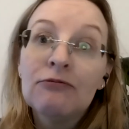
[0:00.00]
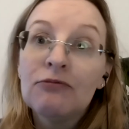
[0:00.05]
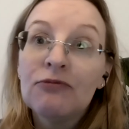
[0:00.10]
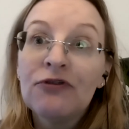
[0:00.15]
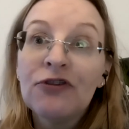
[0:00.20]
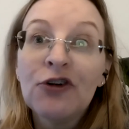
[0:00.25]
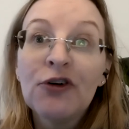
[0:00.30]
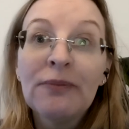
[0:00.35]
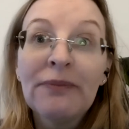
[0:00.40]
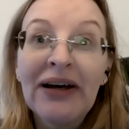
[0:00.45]

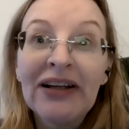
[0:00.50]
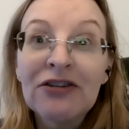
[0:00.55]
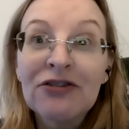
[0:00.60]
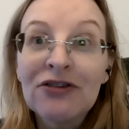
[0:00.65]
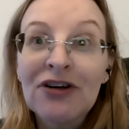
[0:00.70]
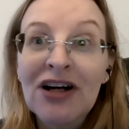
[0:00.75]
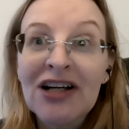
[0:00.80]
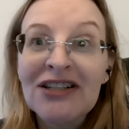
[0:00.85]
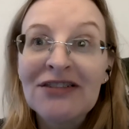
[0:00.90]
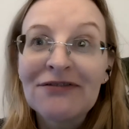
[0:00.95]
Fluid bed
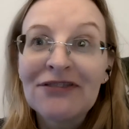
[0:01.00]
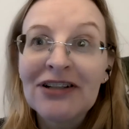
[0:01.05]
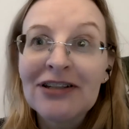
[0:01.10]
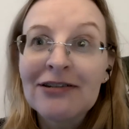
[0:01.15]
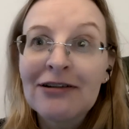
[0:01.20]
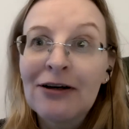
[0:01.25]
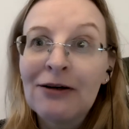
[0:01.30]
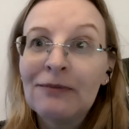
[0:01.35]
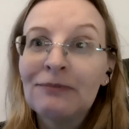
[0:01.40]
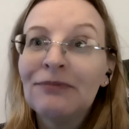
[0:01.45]
dryers, for
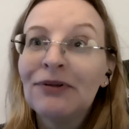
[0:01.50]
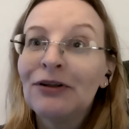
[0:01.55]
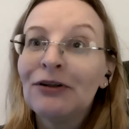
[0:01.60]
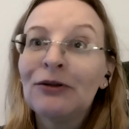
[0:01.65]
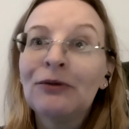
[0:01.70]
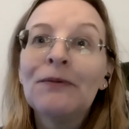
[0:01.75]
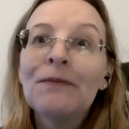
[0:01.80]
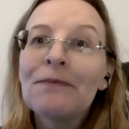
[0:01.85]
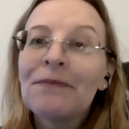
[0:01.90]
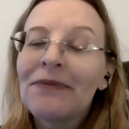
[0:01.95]

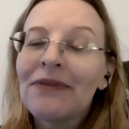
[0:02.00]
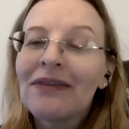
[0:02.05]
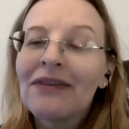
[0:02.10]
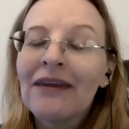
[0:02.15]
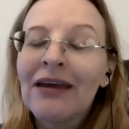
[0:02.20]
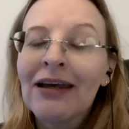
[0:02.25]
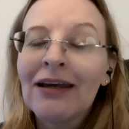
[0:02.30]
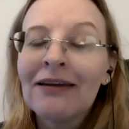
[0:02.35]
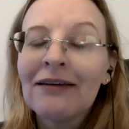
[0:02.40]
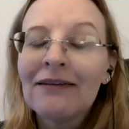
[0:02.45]
example,
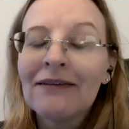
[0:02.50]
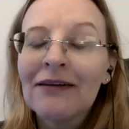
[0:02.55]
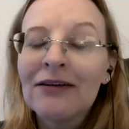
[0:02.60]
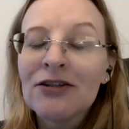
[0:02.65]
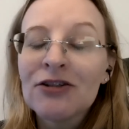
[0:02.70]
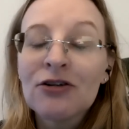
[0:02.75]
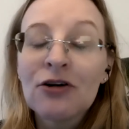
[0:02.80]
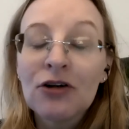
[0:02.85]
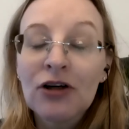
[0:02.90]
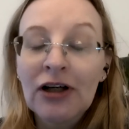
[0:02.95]
the
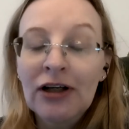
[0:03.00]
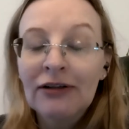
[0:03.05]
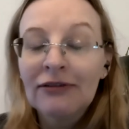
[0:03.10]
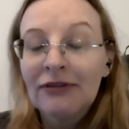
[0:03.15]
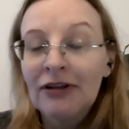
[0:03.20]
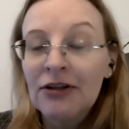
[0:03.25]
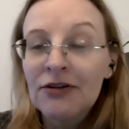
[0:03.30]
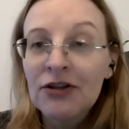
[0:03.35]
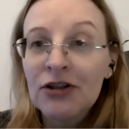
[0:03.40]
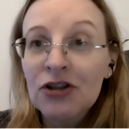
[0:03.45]
sock
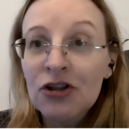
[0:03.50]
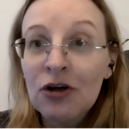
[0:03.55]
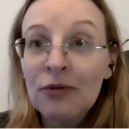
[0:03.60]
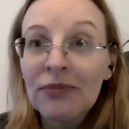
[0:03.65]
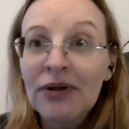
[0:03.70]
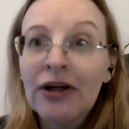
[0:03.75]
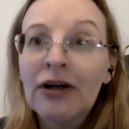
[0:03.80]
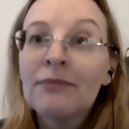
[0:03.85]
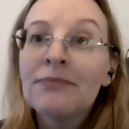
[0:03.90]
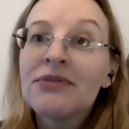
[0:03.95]
at the top
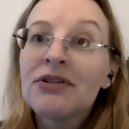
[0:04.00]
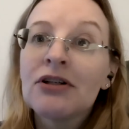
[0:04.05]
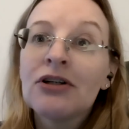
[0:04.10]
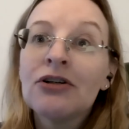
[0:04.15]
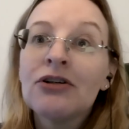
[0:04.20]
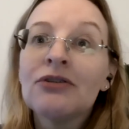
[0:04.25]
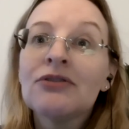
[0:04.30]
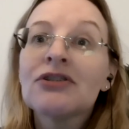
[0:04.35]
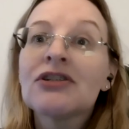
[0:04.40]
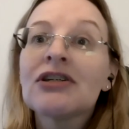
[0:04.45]
comes
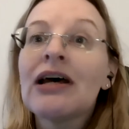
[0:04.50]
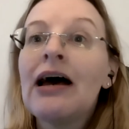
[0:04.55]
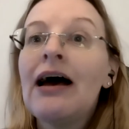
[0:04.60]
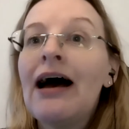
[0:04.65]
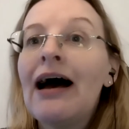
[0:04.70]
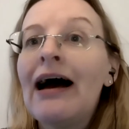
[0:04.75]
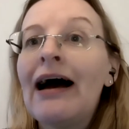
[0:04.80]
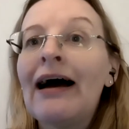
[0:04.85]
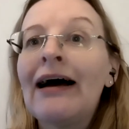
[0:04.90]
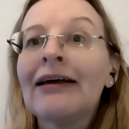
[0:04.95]
loose
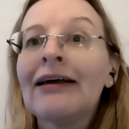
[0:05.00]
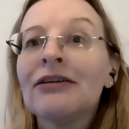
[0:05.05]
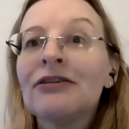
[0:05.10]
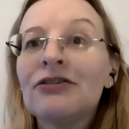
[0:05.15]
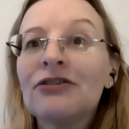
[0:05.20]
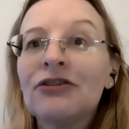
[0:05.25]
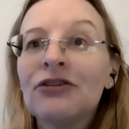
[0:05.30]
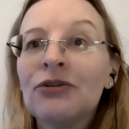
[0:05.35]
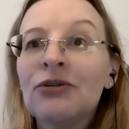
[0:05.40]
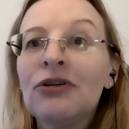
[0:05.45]
and
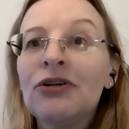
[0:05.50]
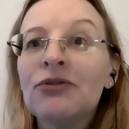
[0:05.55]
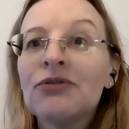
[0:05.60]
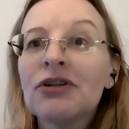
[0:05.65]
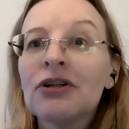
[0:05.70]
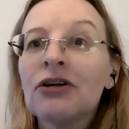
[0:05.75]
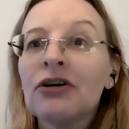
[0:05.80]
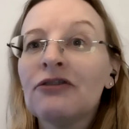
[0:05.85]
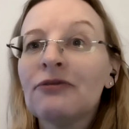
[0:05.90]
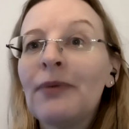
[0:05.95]
you lose a
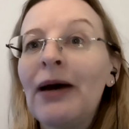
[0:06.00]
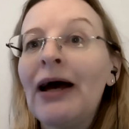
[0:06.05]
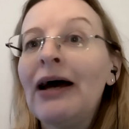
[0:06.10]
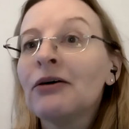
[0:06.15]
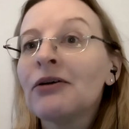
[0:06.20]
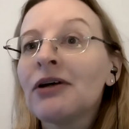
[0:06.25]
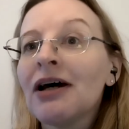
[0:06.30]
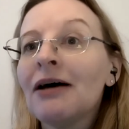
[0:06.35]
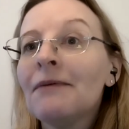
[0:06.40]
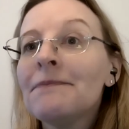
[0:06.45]
lot of
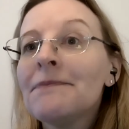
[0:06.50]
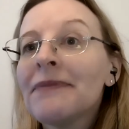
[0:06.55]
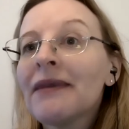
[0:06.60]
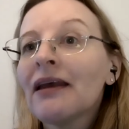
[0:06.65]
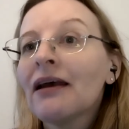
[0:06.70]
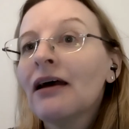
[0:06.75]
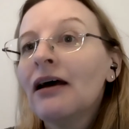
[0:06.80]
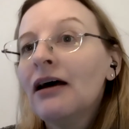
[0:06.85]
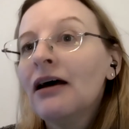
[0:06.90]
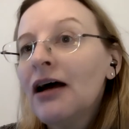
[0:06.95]
powder.
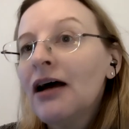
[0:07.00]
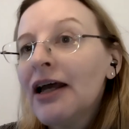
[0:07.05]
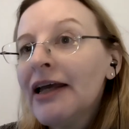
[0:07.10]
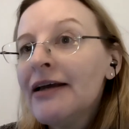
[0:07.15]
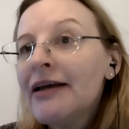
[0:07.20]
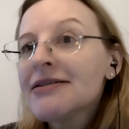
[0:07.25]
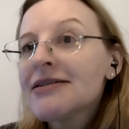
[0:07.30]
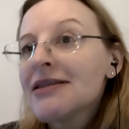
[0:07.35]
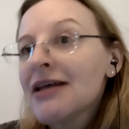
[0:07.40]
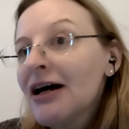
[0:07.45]

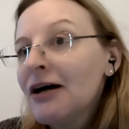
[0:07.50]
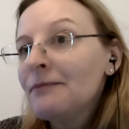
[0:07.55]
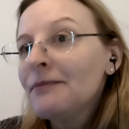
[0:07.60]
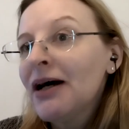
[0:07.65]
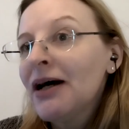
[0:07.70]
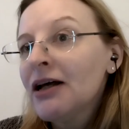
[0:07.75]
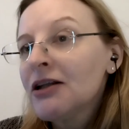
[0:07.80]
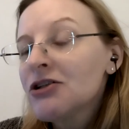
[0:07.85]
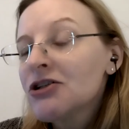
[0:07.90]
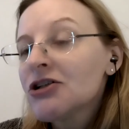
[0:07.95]
Is that
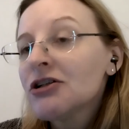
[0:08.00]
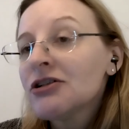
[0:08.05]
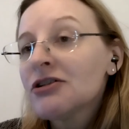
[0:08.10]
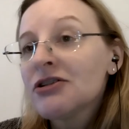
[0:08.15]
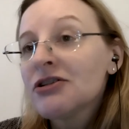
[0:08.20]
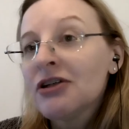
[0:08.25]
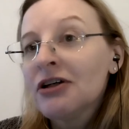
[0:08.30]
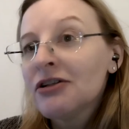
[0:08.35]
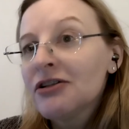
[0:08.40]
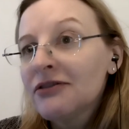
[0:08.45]
batch
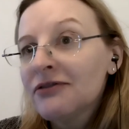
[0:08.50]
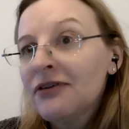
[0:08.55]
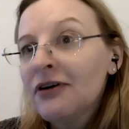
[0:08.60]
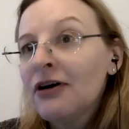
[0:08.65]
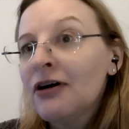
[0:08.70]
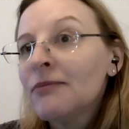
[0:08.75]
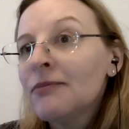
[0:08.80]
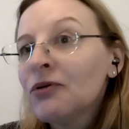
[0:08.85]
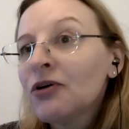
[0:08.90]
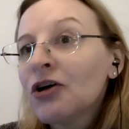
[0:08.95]

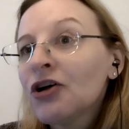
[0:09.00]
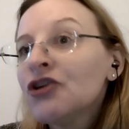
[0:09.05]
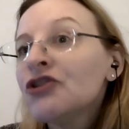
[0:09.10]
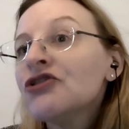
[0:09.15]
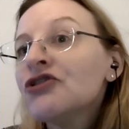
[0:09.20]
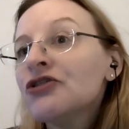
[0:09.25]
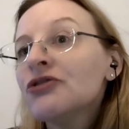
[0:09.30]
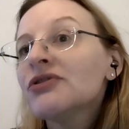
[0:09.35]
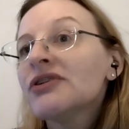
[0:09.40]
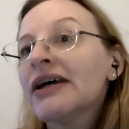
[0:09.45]
certifiable? Could
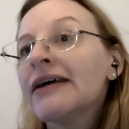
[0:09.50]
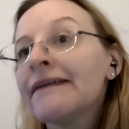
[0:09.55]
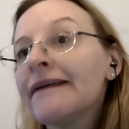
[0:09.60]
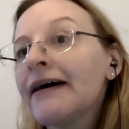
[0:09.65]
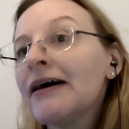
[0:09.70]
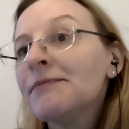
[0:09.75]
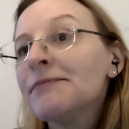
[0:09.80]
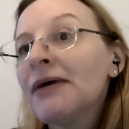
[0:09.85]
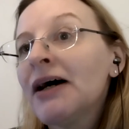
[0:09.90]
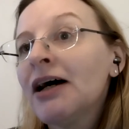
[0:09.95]
you send
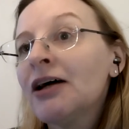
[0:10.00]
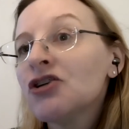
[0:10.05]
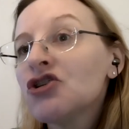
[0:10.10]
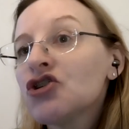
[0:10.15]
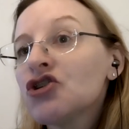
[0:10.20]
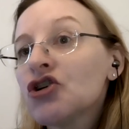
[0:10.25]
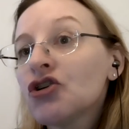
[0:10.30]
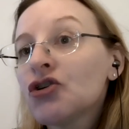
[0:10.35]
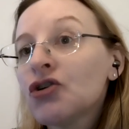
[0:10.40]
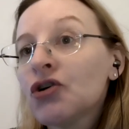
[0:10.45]
that
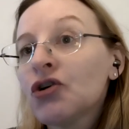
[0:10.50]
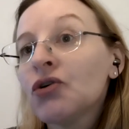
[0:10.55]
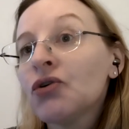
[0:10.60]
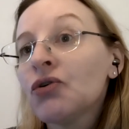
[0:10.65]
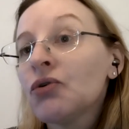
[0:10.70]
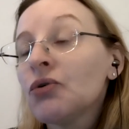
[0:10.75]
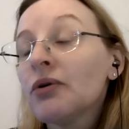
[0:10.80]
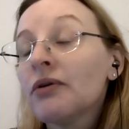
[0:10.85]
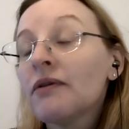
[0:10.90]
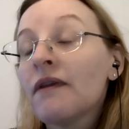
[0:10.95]
batch
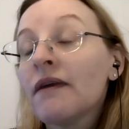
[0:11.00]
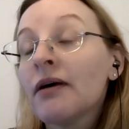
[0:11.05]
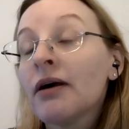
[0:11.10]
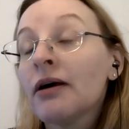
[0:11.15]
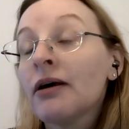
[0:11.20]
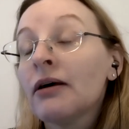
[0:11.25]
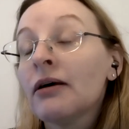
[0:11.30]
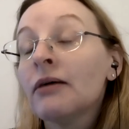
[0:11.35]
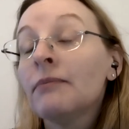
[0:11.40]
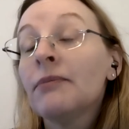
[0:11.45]
to
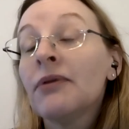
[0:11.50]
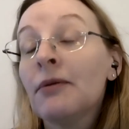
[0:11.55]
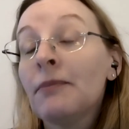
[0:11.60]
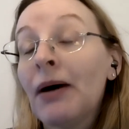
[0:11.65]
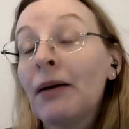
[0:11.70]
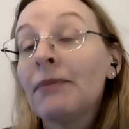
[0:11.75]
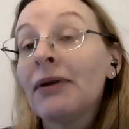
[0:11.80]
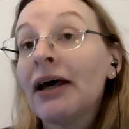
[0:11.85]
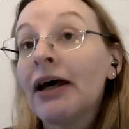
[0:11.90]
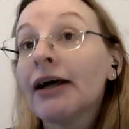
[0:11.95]
the
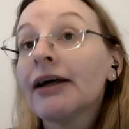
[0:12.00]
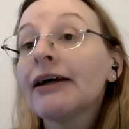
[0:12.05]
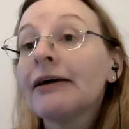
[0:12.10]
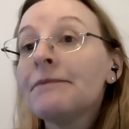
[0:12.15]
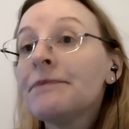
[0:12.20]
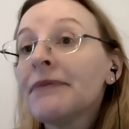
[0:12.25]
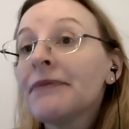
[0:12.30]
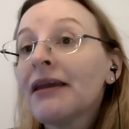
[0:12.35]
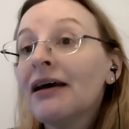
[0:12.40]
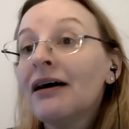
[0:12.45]
public?
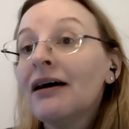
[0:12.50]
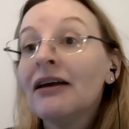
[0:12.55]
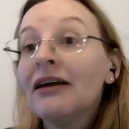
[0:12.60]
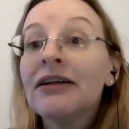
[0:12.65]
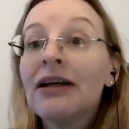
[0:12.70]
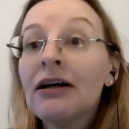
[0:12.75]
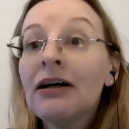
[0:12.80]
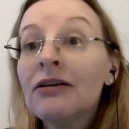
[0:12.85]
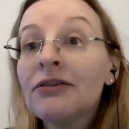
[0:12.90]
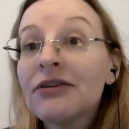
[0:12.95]
And the
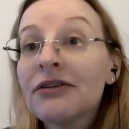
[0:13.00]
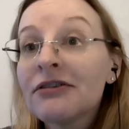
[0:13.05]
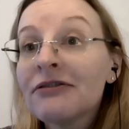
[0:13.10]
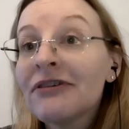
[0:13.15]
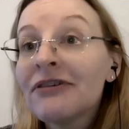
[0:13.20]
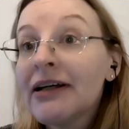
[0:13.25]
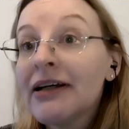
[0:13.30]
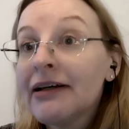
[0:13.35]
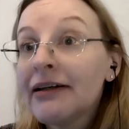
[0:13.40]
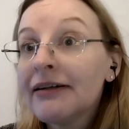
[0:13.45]
answer
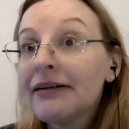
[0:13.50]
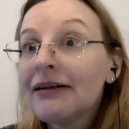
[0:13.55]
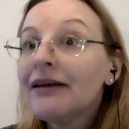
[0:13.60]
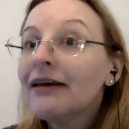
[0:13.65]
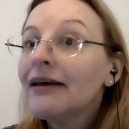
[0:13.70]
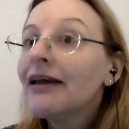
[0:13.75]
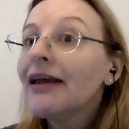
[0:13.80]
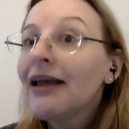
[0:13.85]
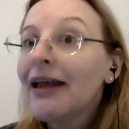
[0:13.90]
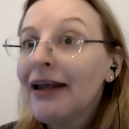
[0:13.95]
is,
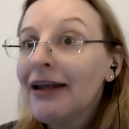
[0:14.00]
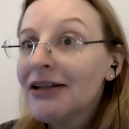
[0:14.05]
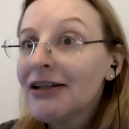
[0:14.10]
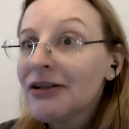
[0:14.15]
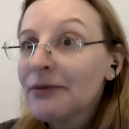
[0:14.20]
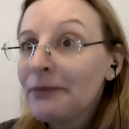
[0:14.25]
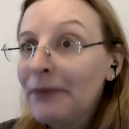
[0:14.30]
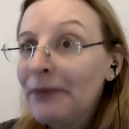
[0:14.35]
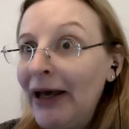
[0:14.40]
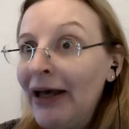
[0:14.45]
it
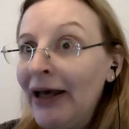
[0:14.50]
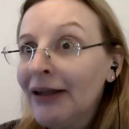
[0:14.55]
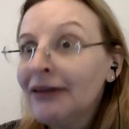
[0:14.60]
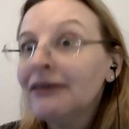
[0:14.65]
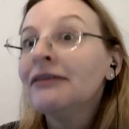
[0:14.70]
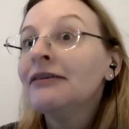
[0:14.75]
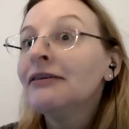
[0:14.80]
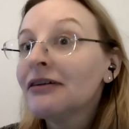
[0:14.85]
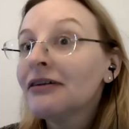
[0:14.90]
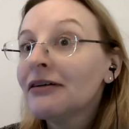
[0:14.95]

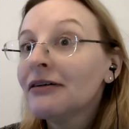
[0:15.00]
depends.